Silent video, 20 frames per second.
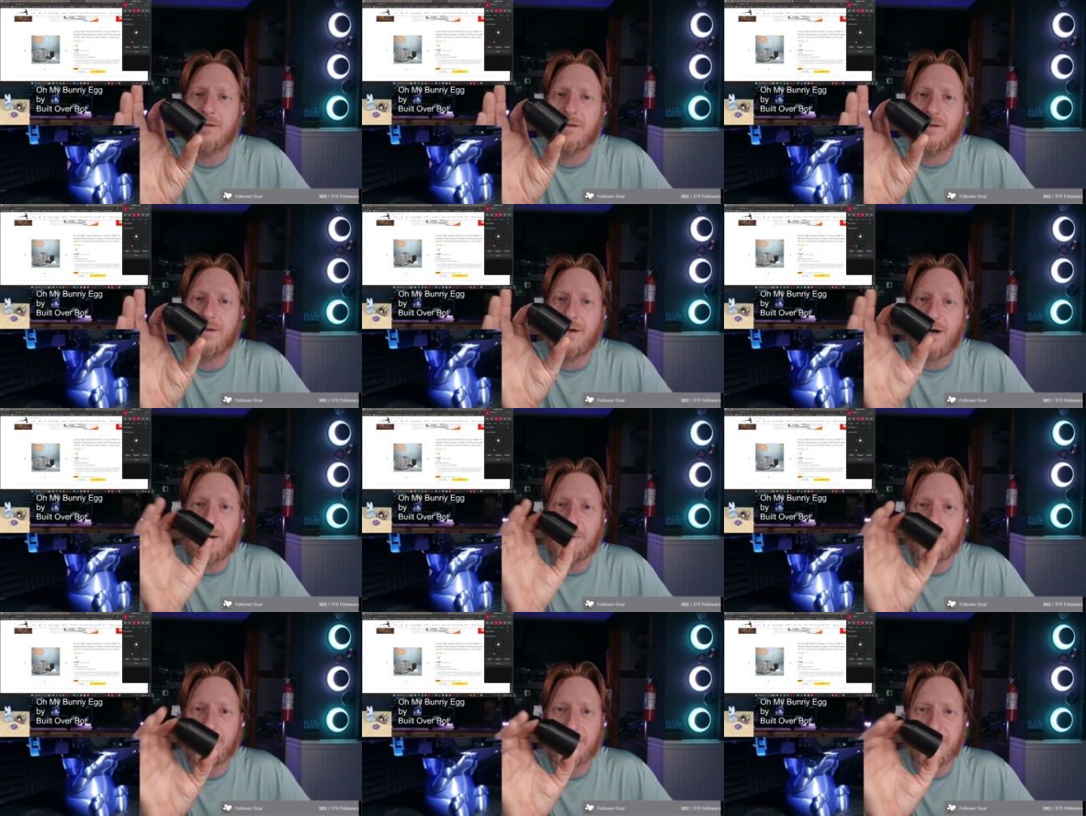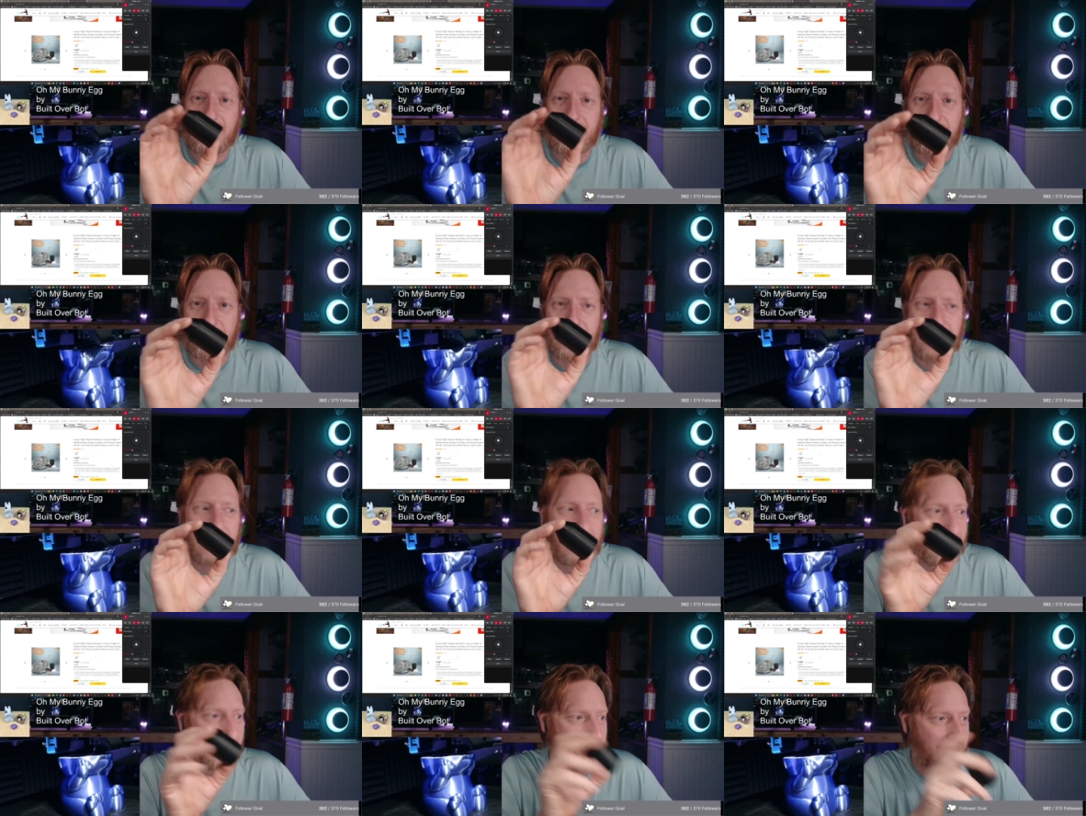I'll
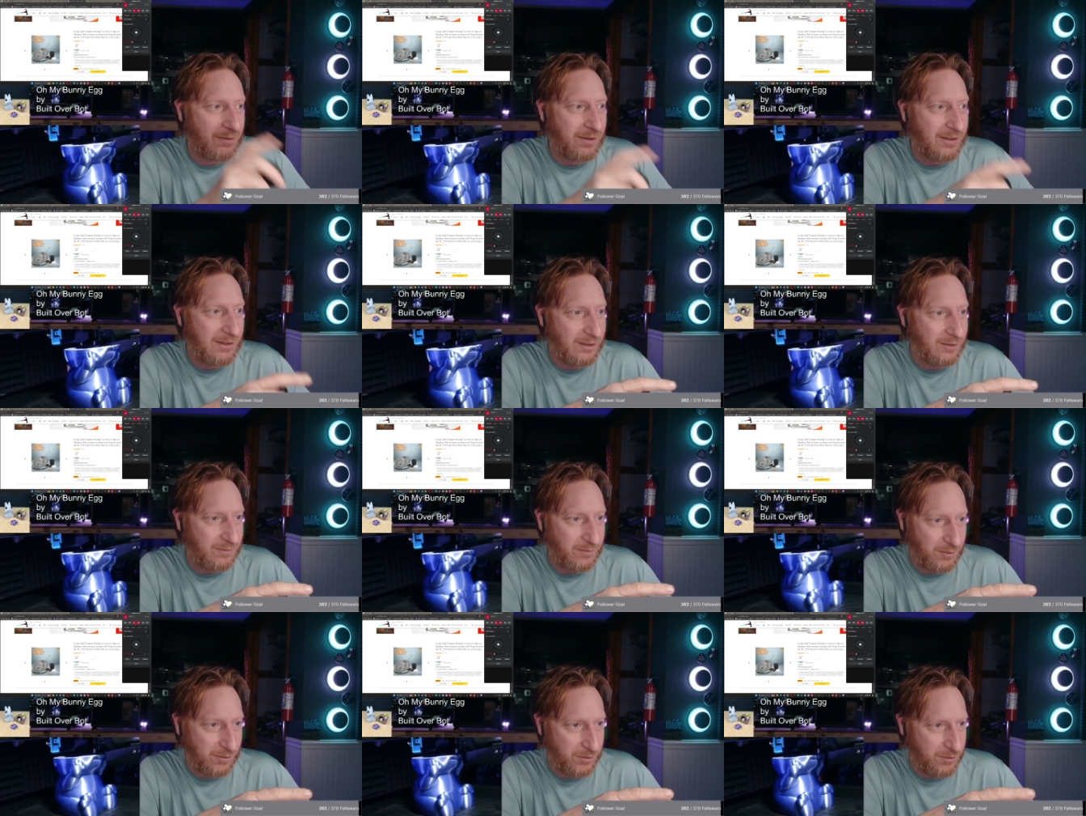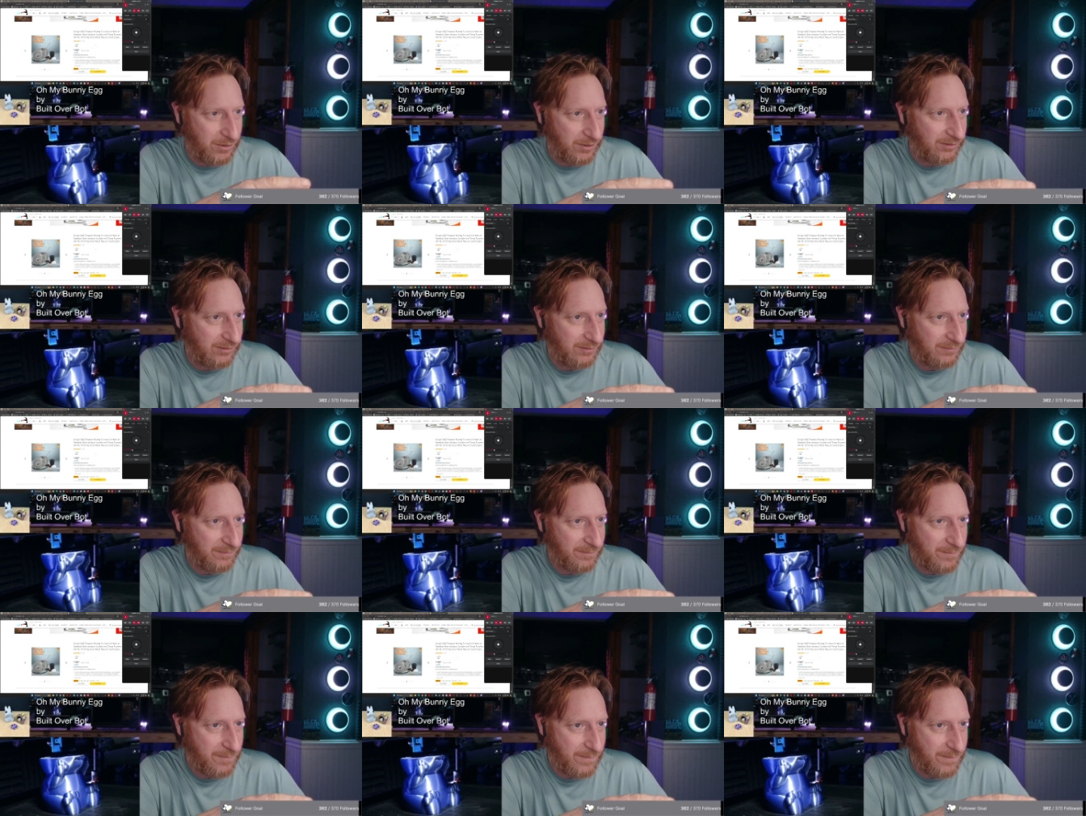get one of these forgeries.